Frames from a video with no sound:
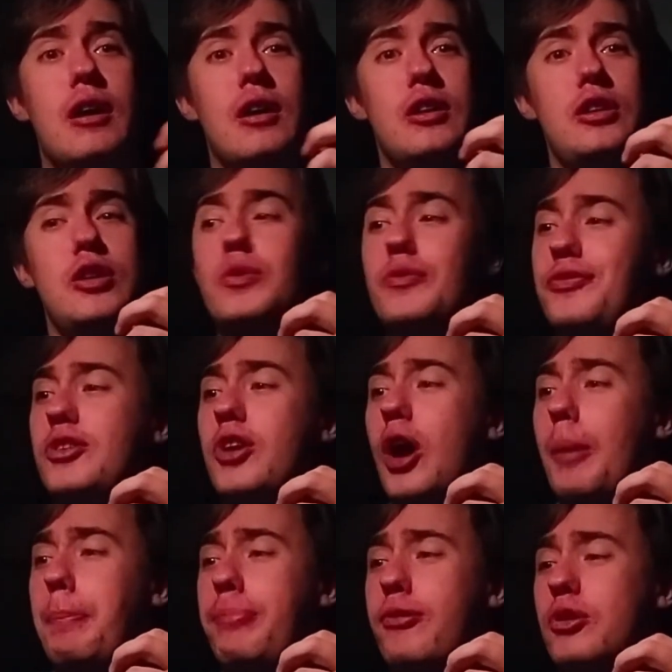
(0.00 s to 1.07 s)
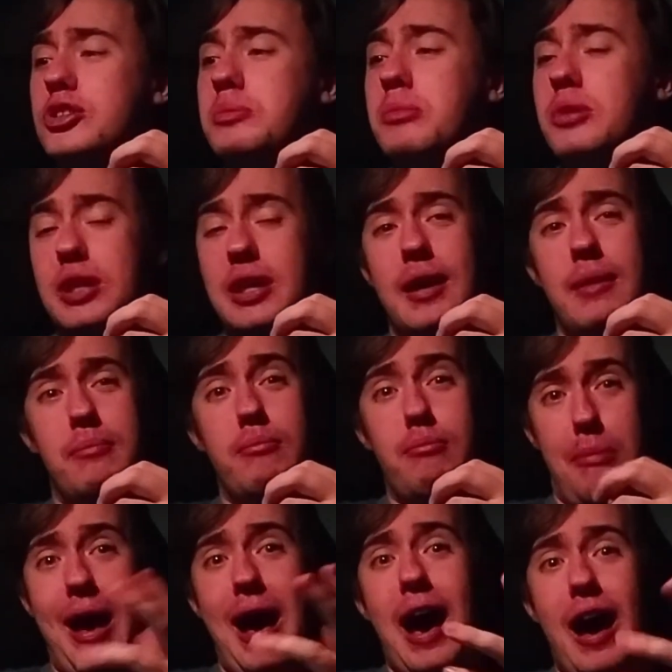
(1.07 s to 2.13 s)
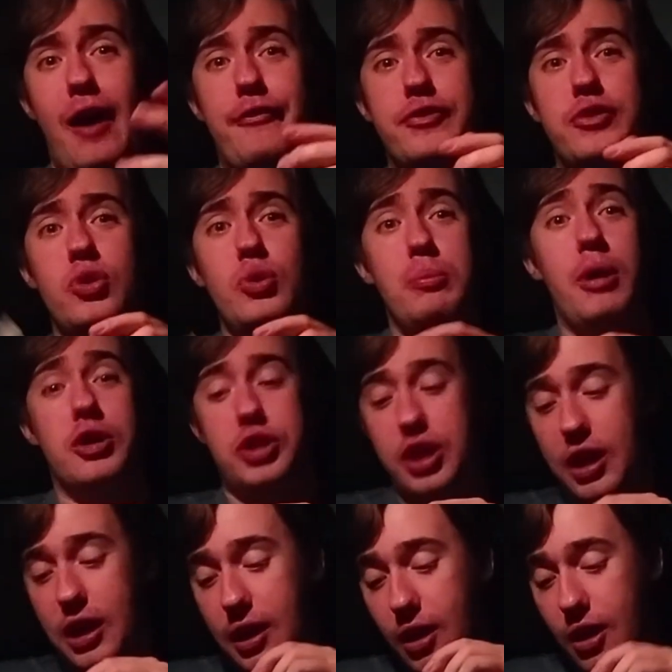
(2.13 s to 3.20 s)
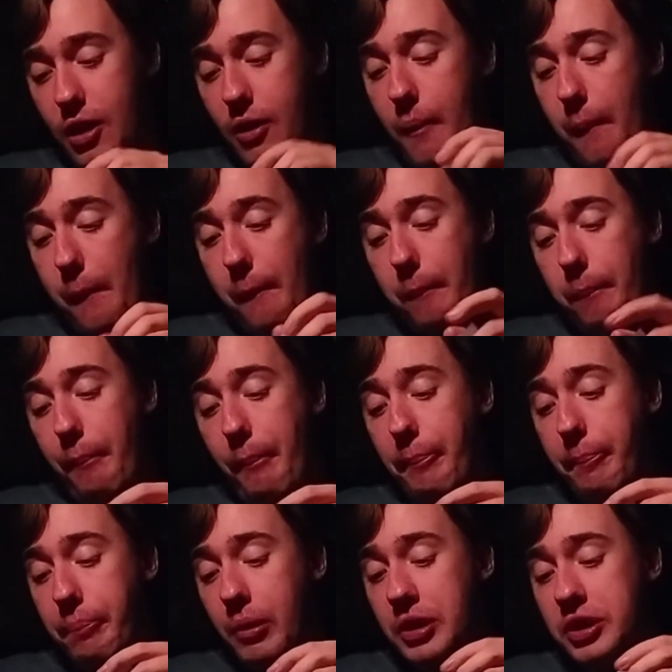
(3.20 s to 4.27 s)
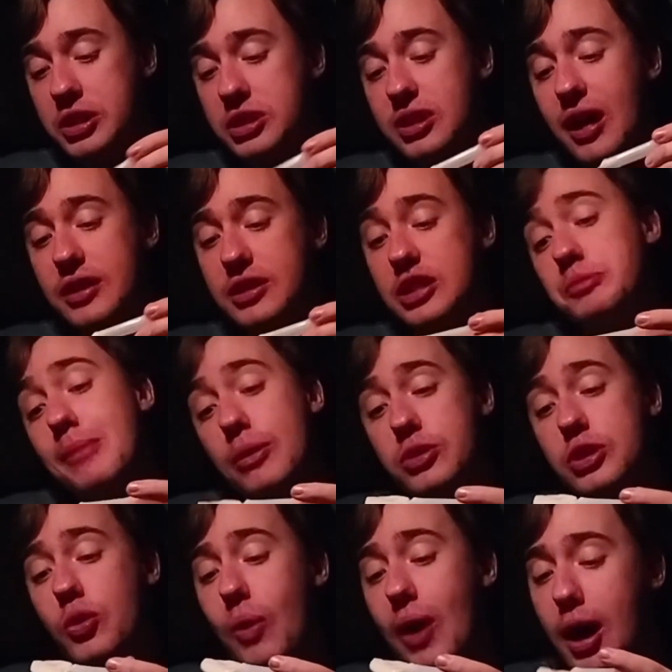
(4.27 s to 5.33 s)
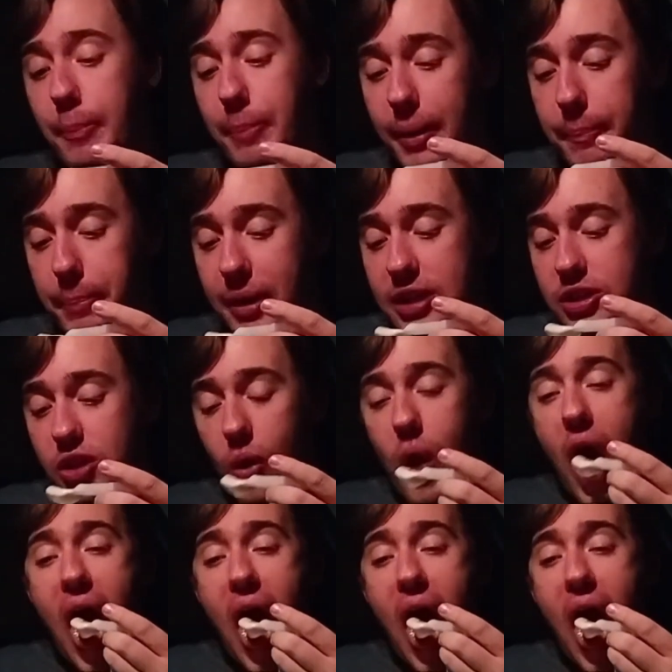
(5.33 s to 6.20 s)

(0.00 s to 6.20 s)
You've got approximately half too much here, which is nice. It's melted quite a bit, but let's go.